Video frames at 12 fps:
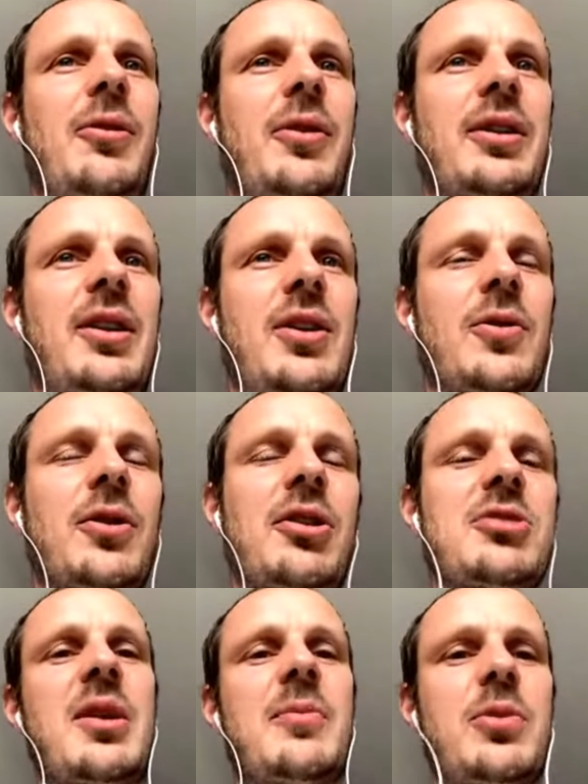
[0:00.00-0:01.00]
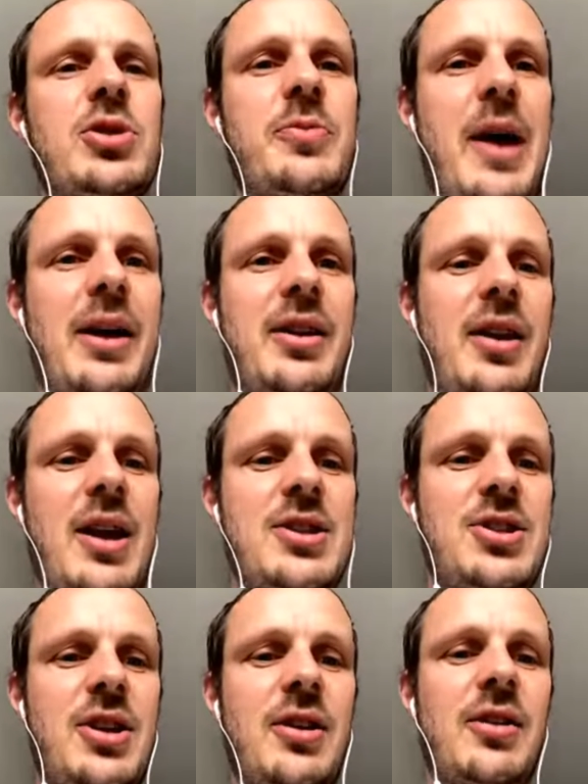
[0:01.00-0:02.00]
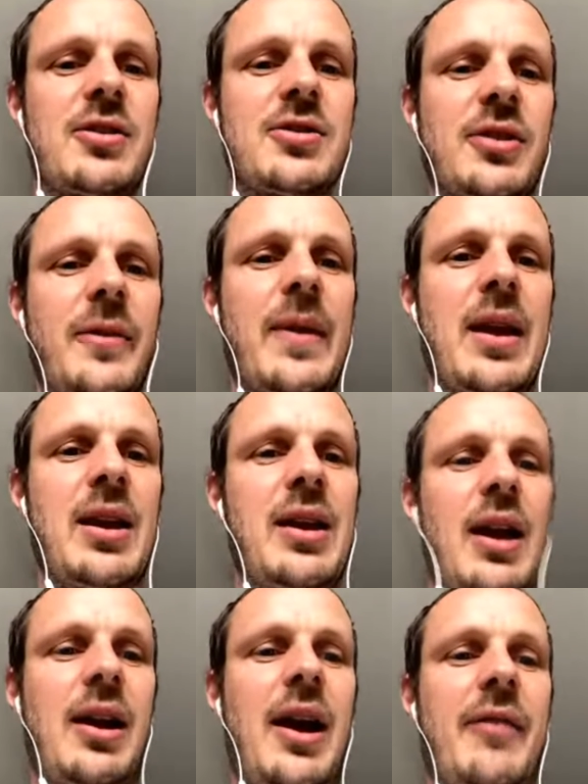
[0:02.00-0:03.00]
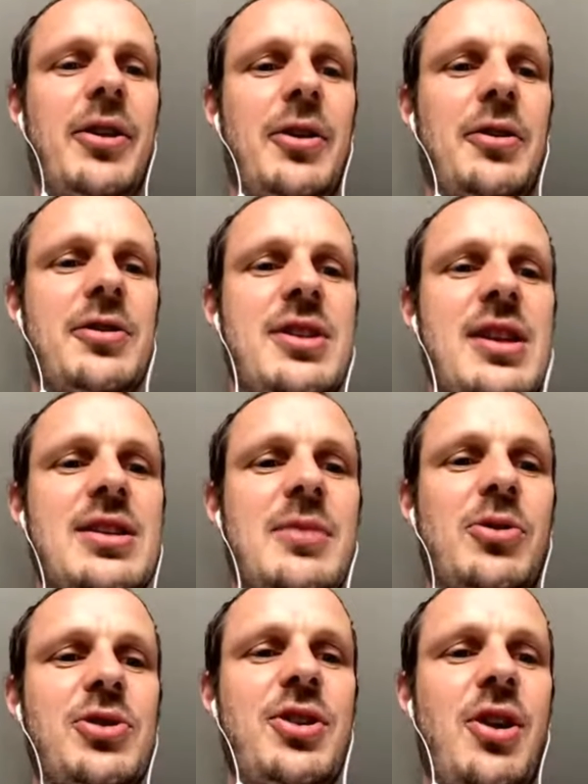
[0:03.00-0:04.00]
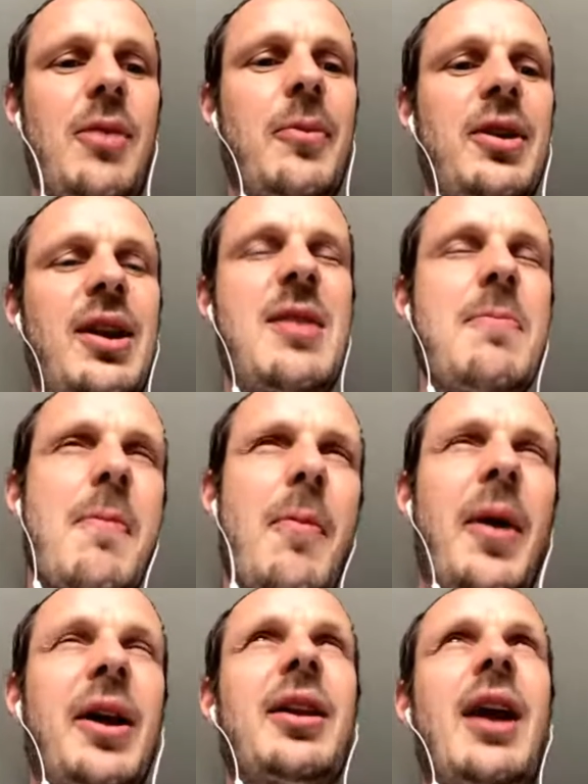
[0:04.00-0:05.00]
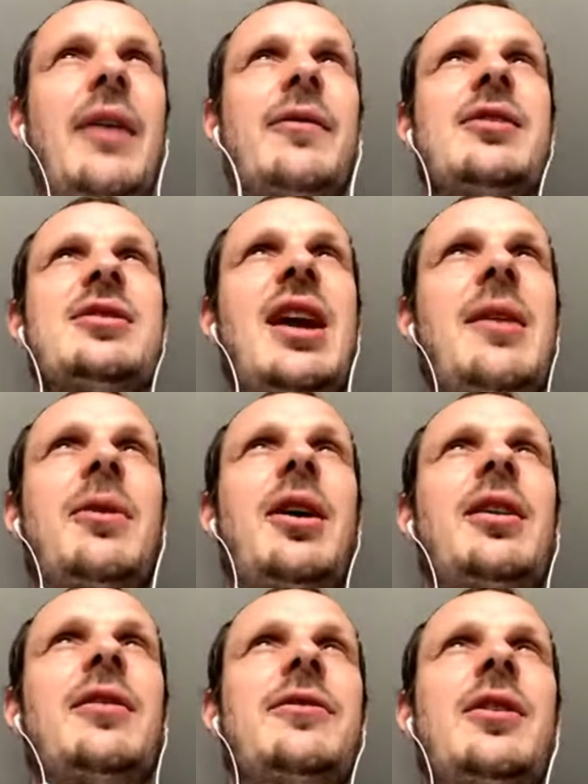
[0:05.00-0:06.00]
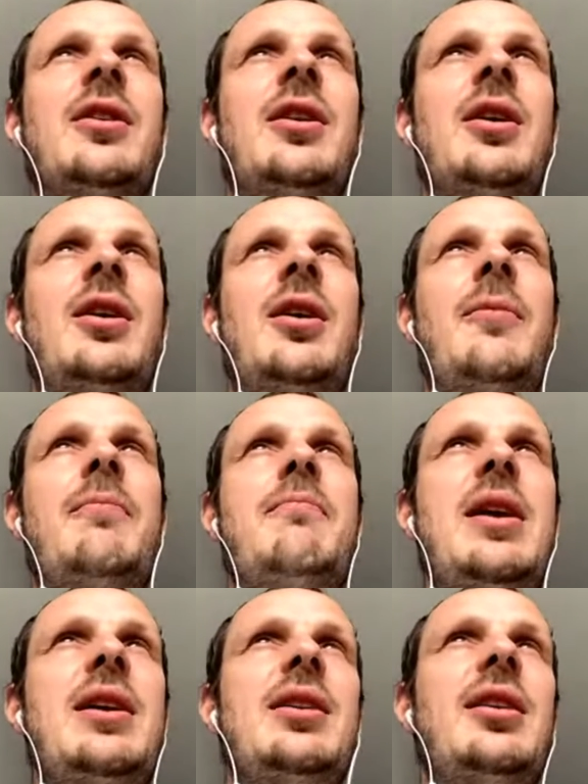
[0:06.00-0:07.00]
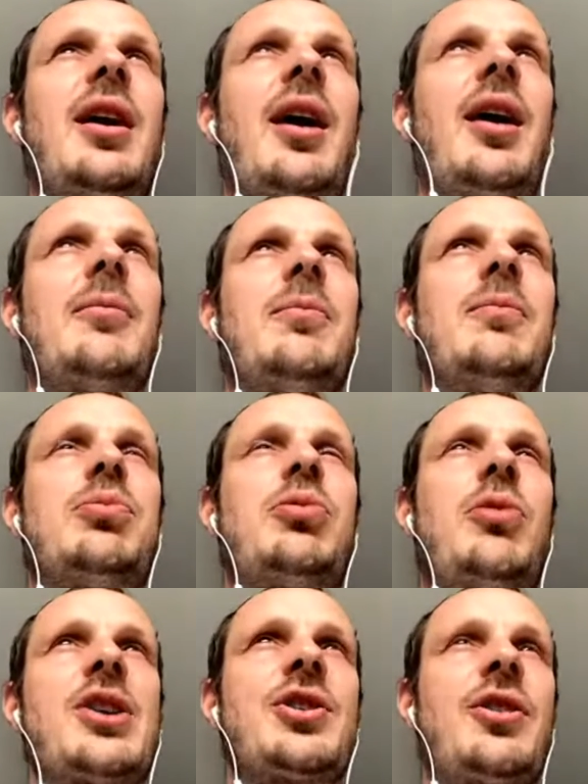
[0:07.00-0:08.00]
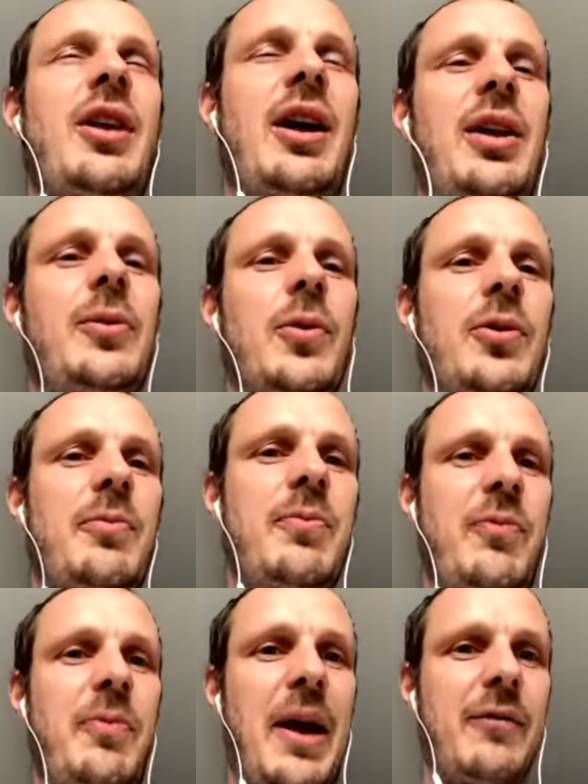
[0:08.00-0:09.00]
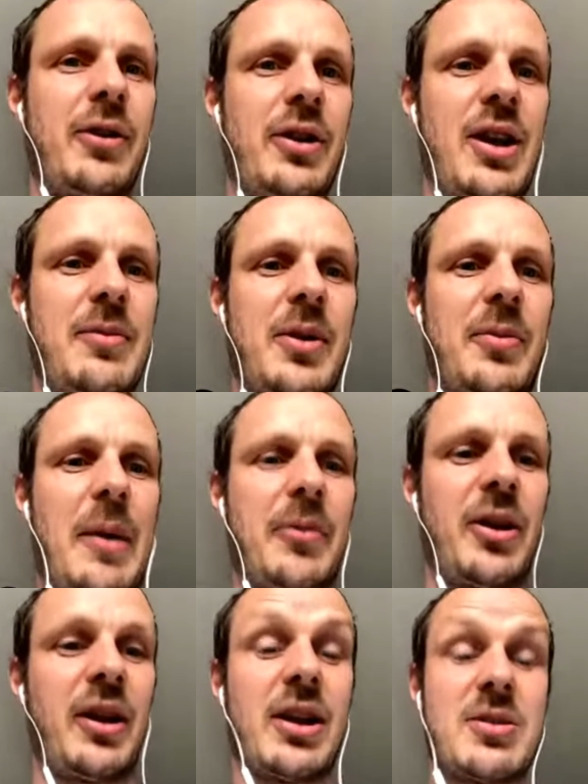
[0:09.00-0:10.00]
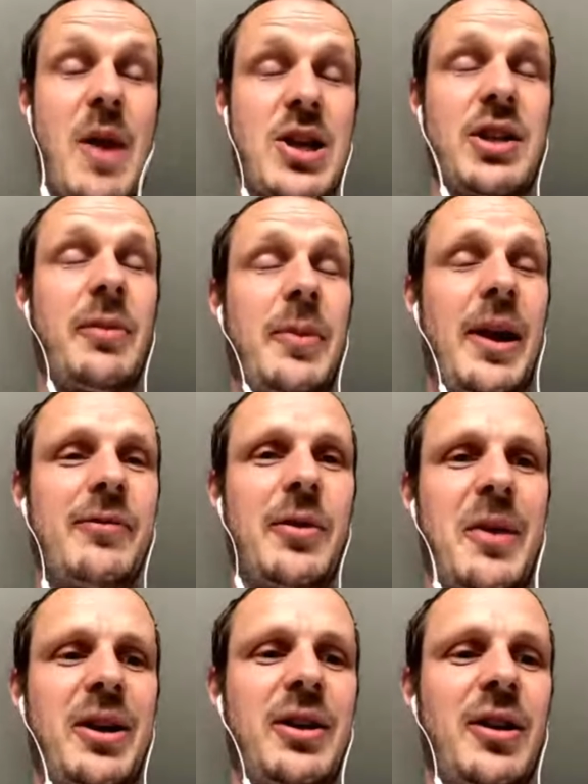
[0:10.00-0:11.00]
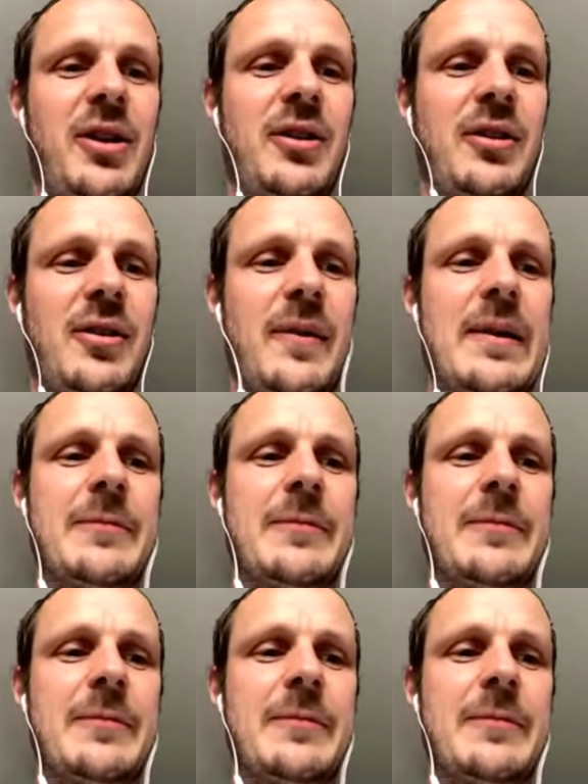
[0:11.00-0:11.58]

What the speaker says: look at the Euros being pushed back to next year, so he'll have another season at Borussia Dortmund. He mightn't have the same kind of media pressure that he would playing for a team in the Premier League, especially playing for Man United.